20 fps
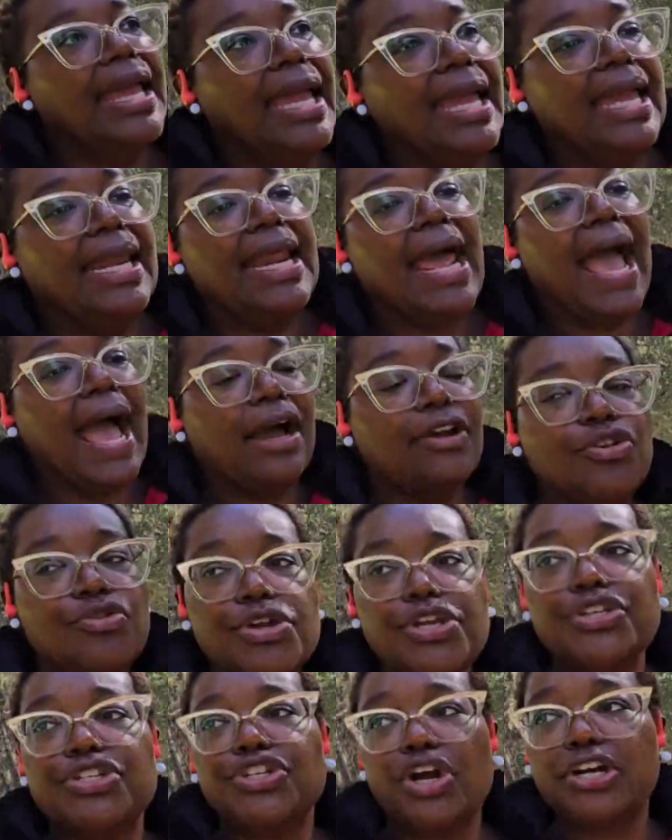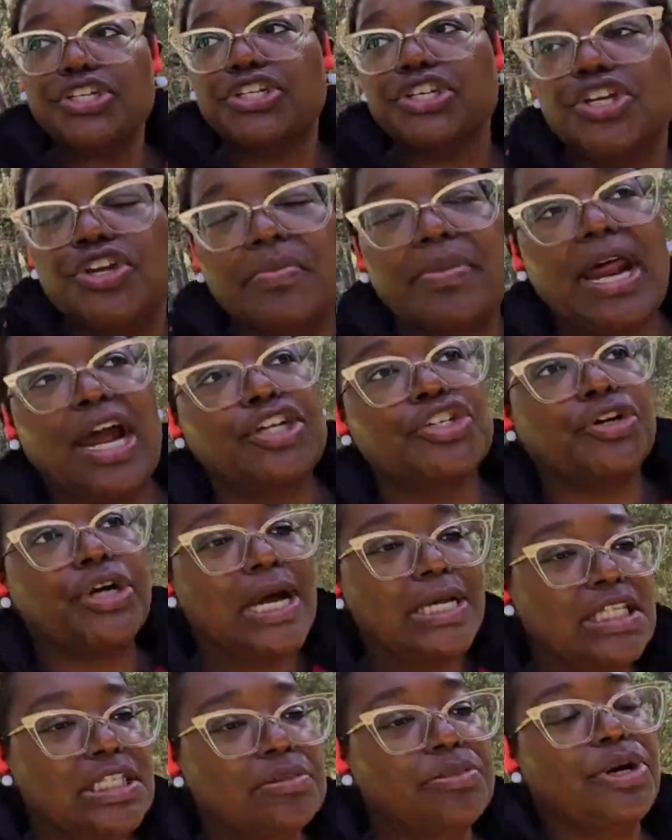And how you start to humanize your
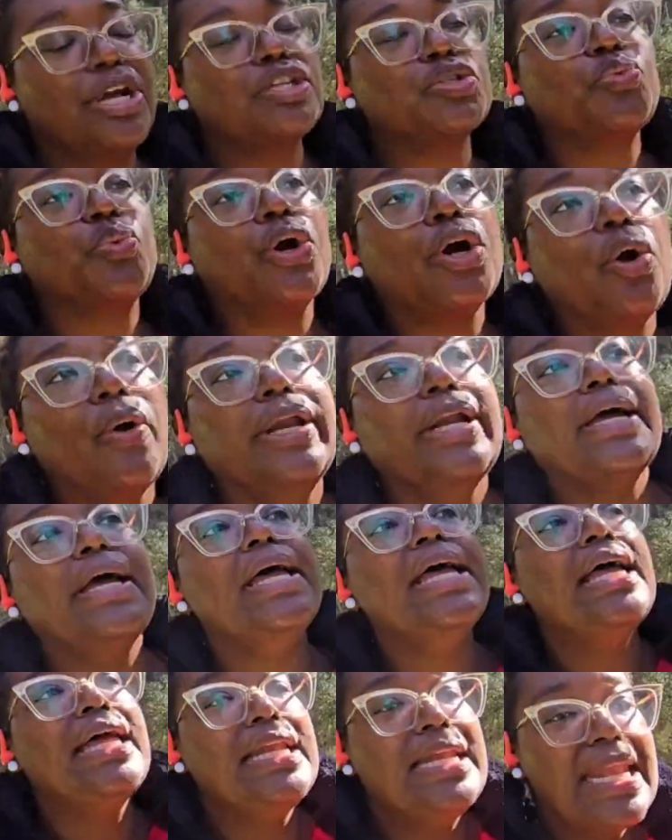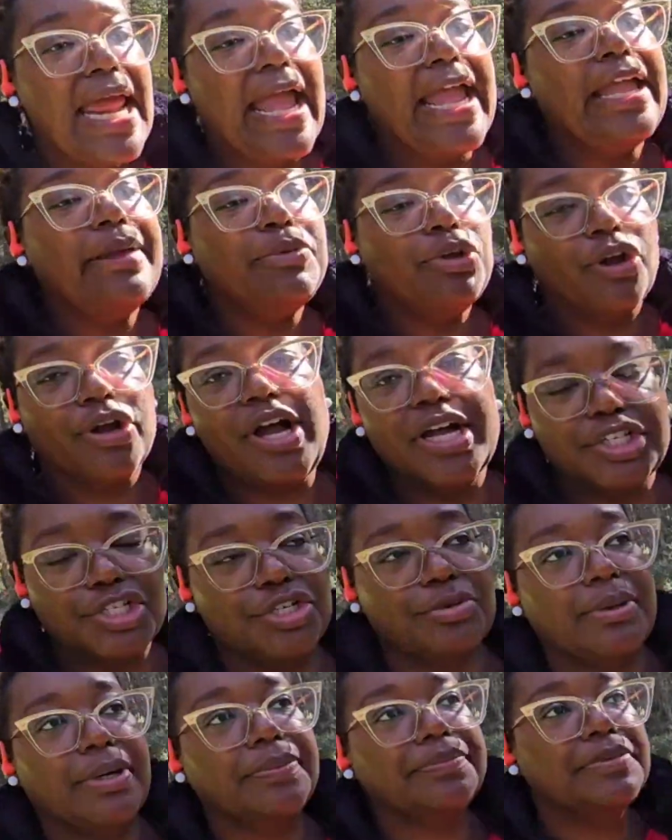customer is we're going to name your
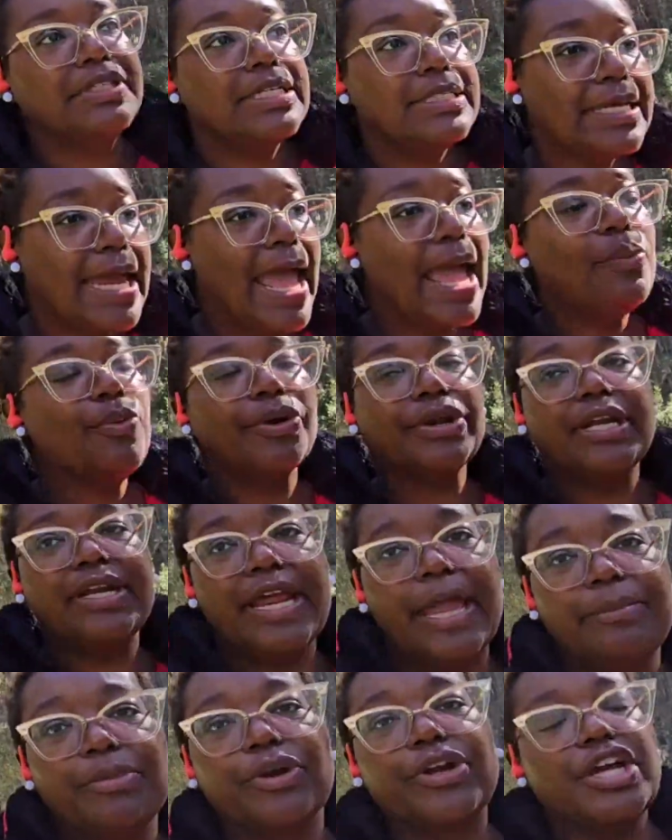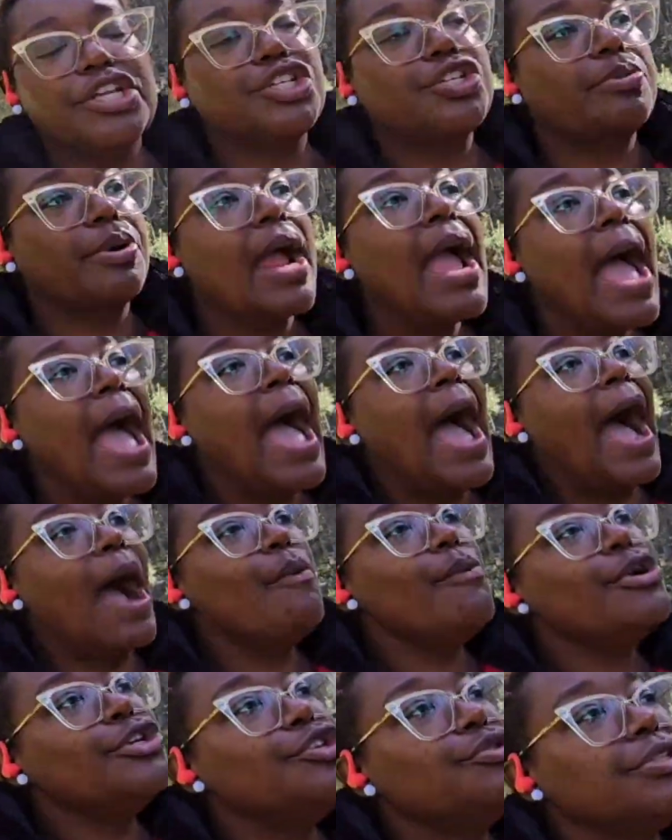customer. Today, we're going to name your customer. I
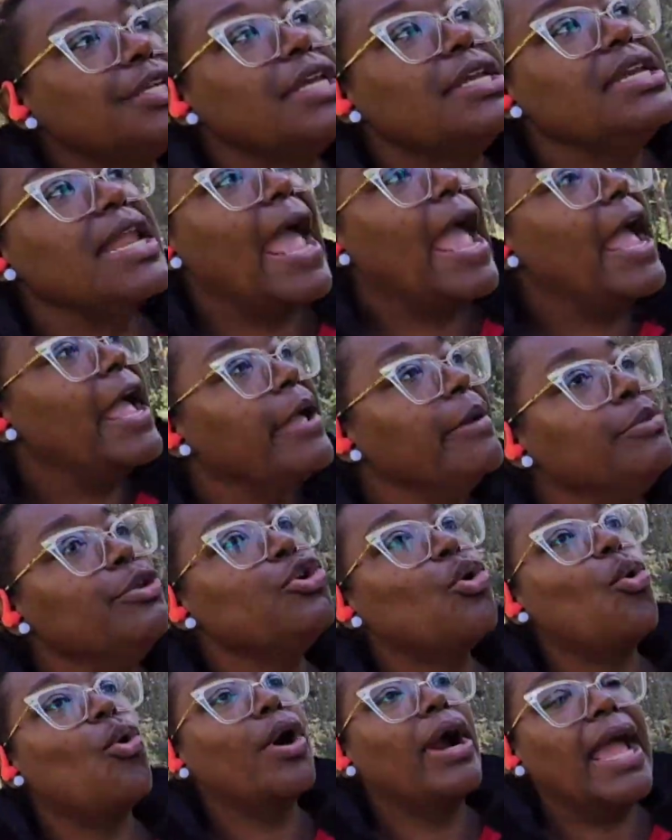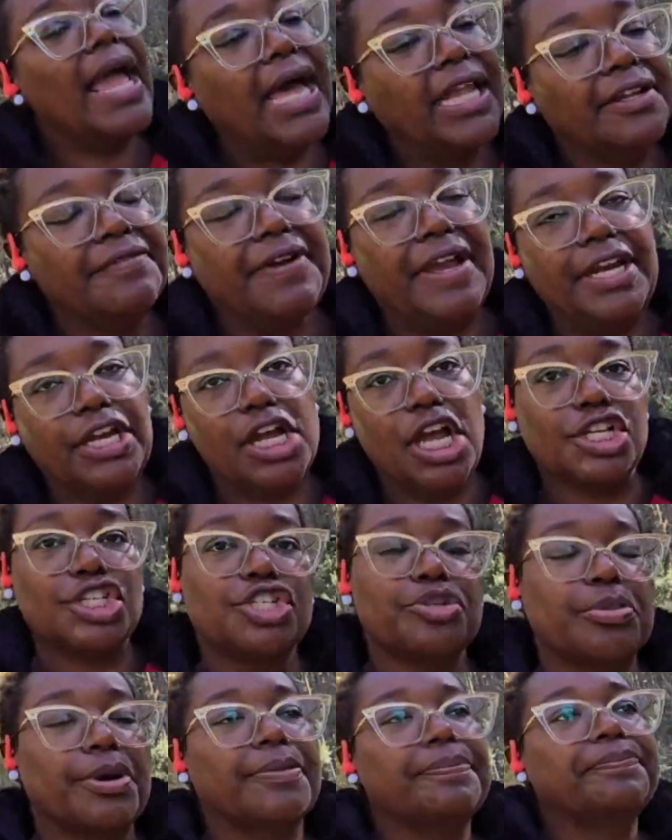want you to name your elevated
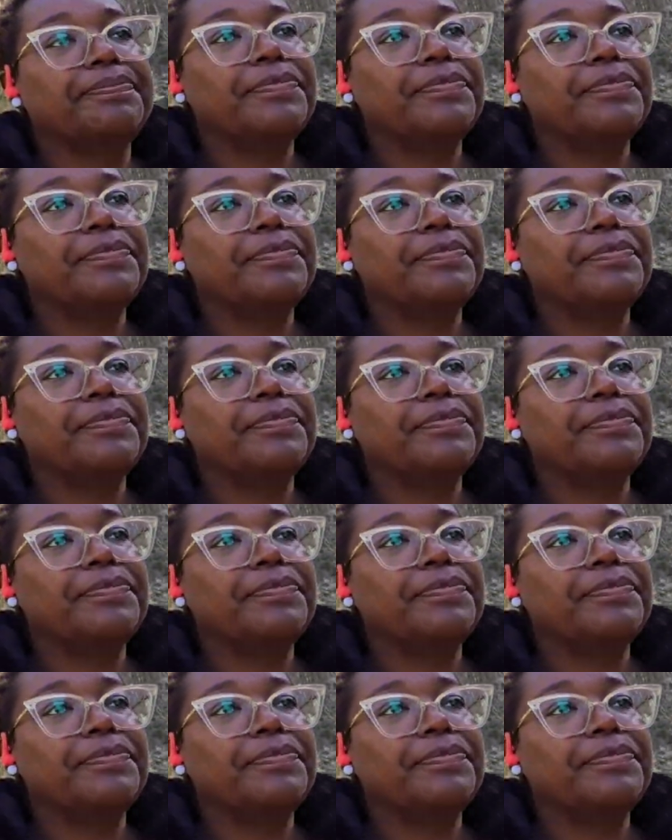customer.